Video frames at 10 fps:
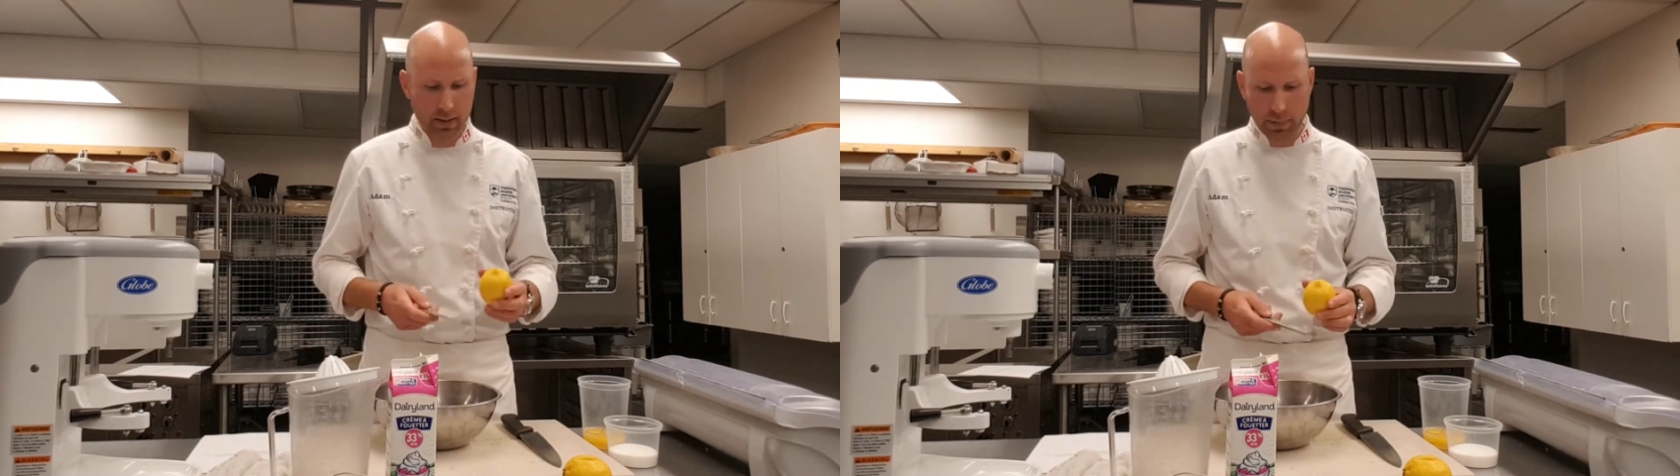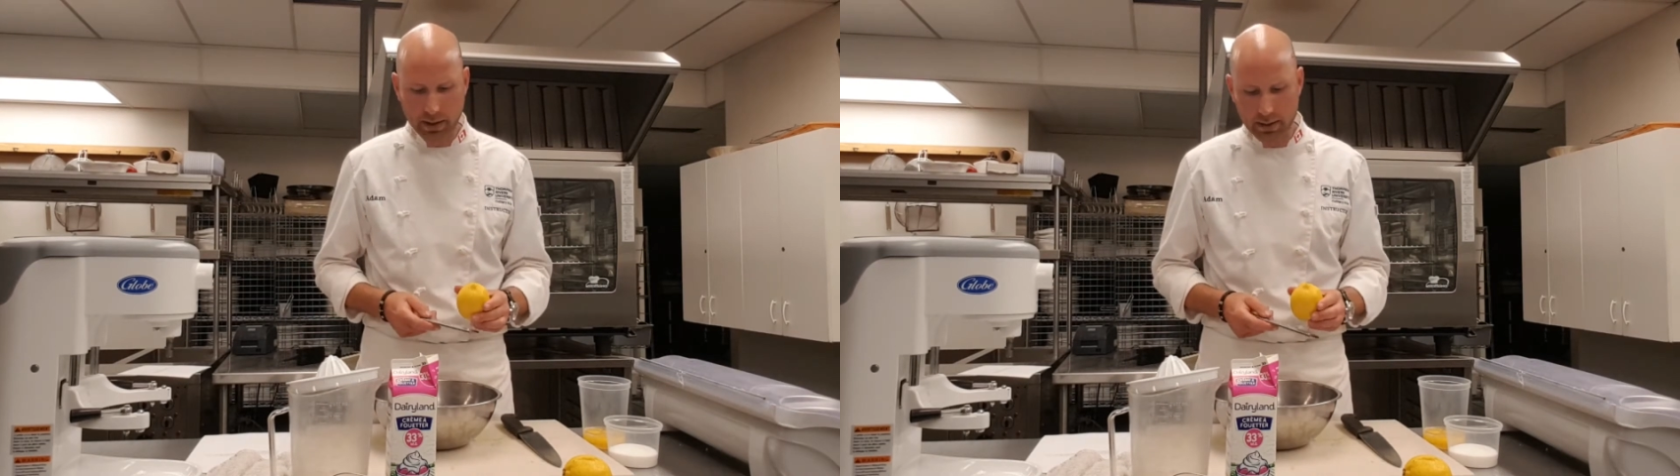
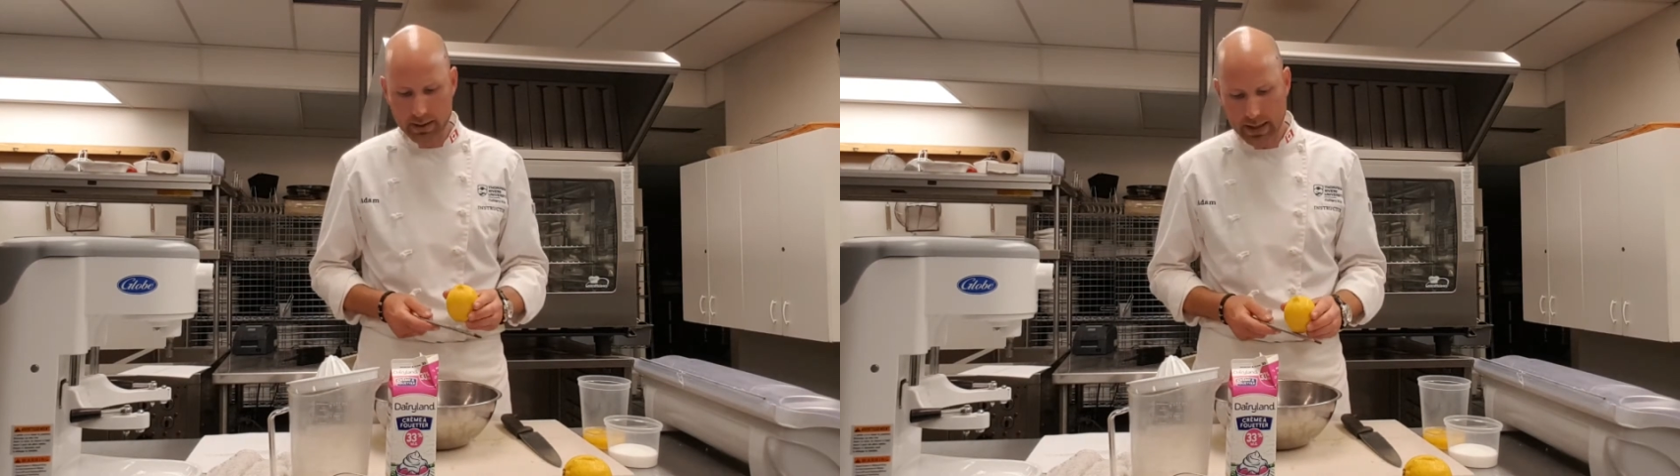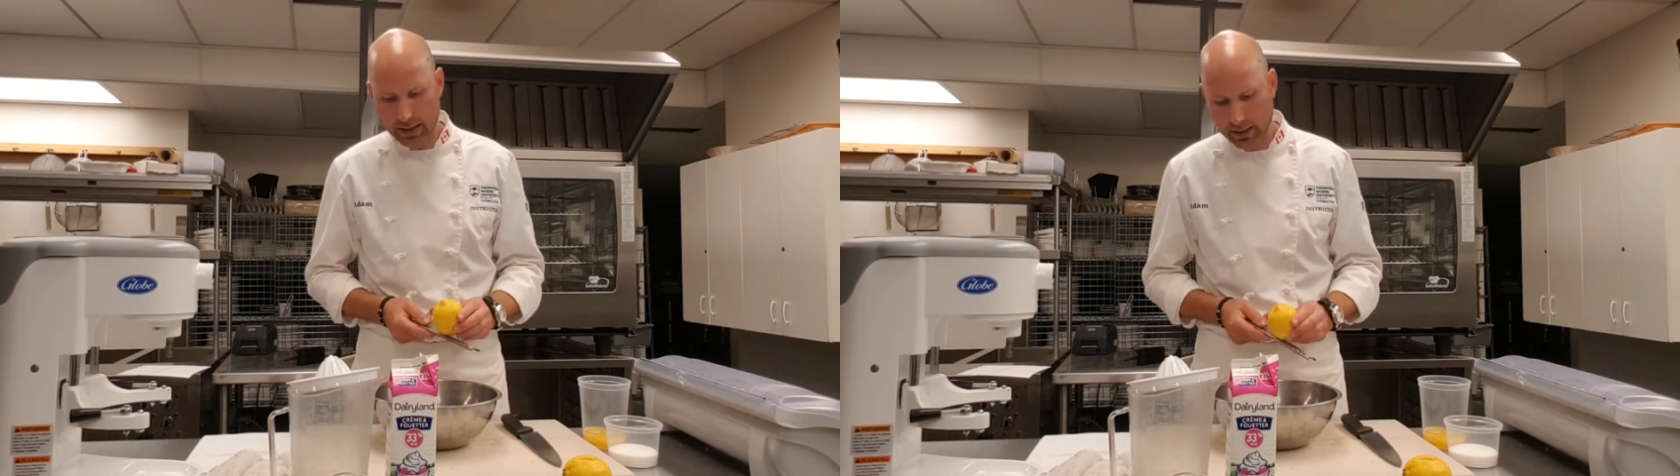but I'm going
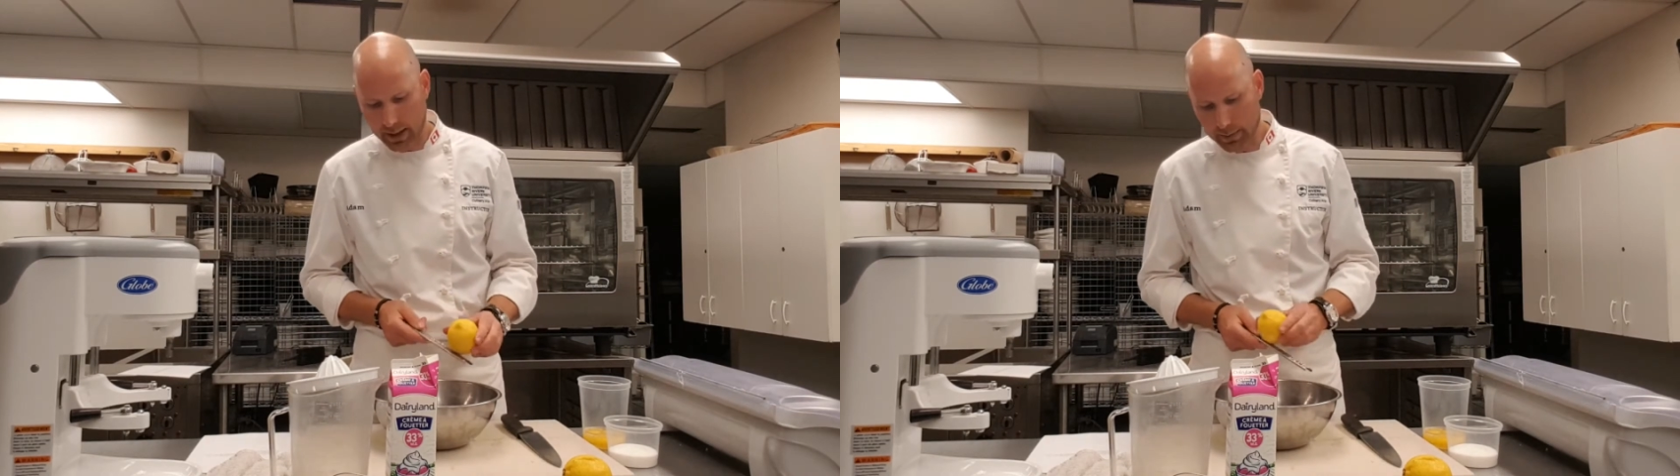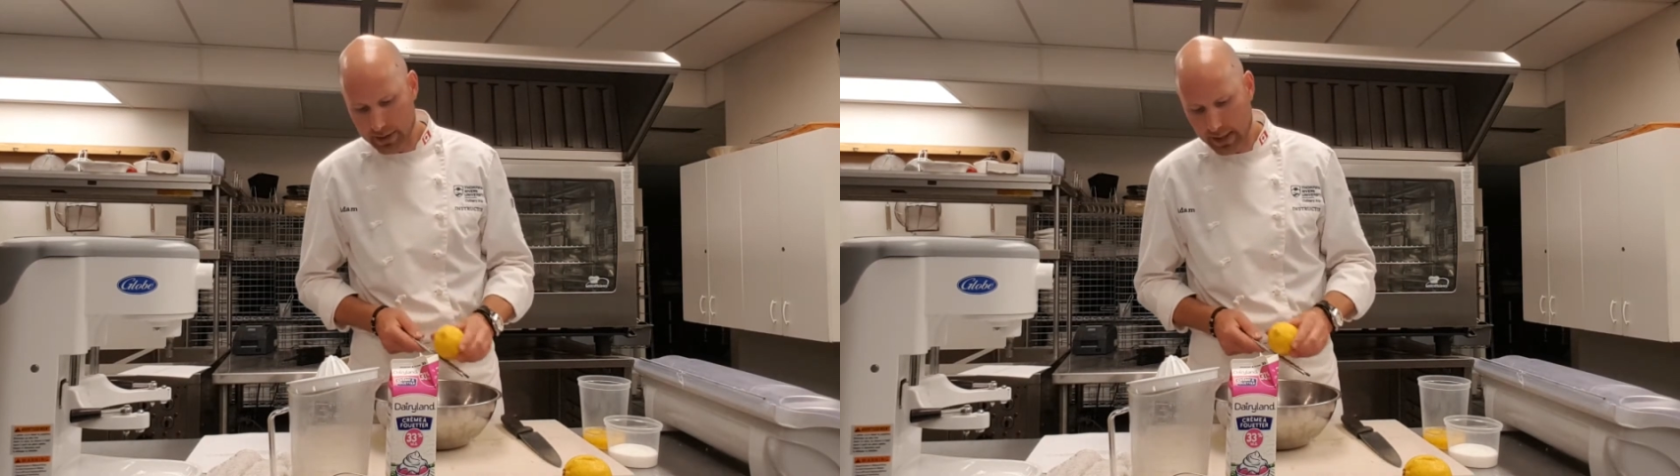to take the
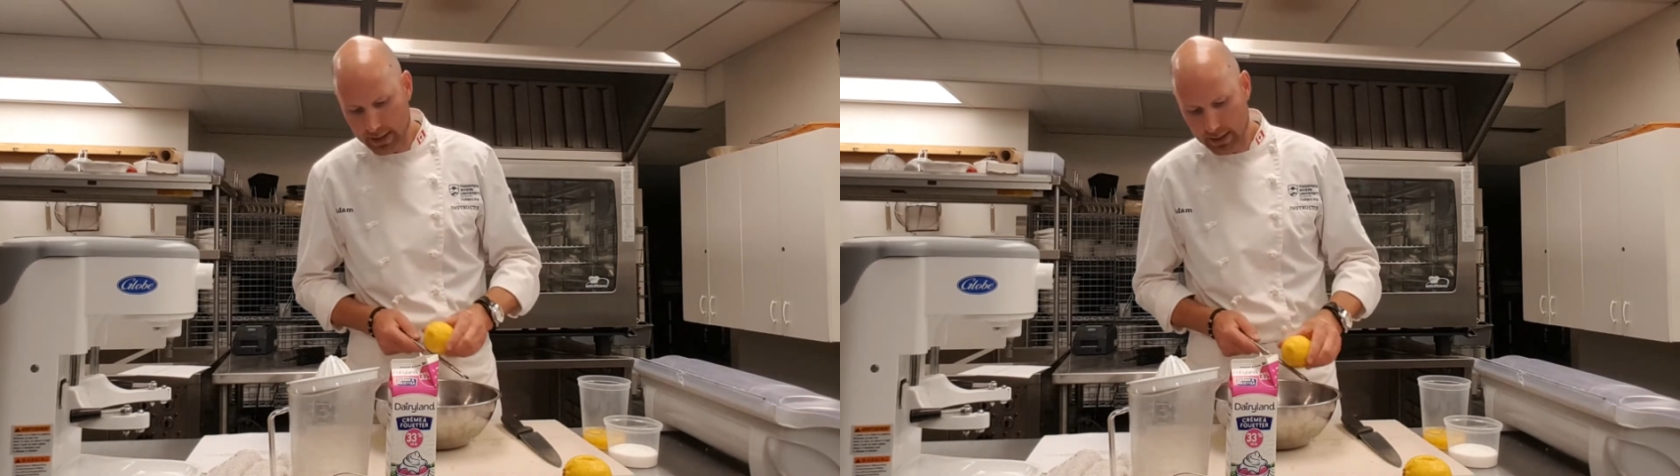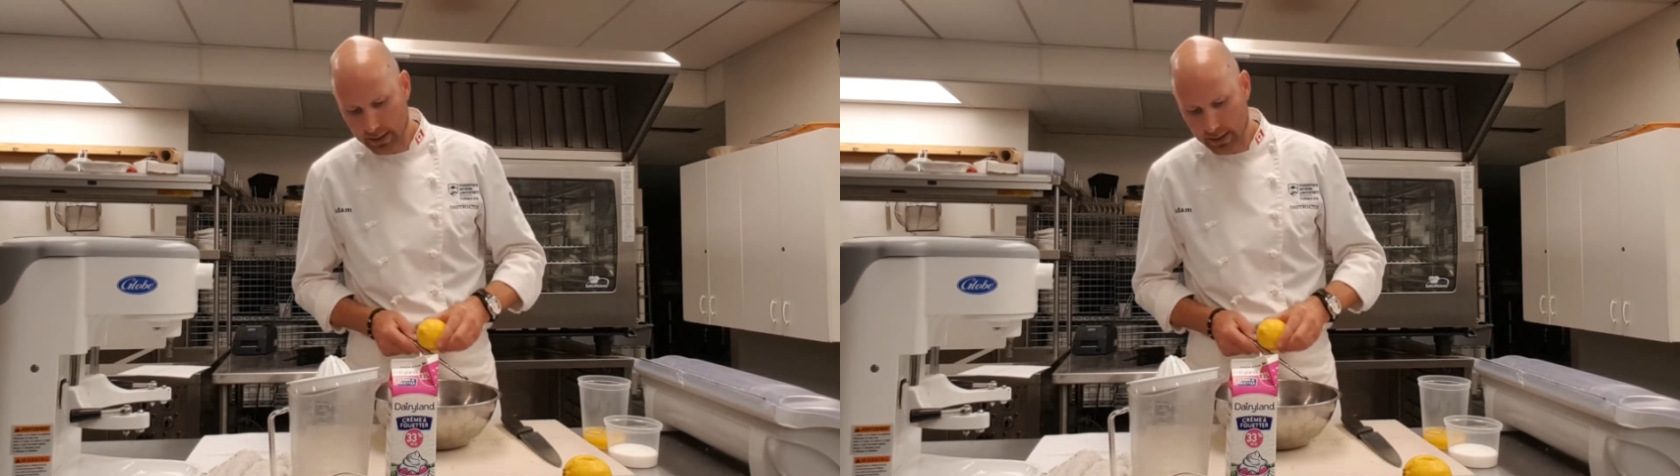lemon zest,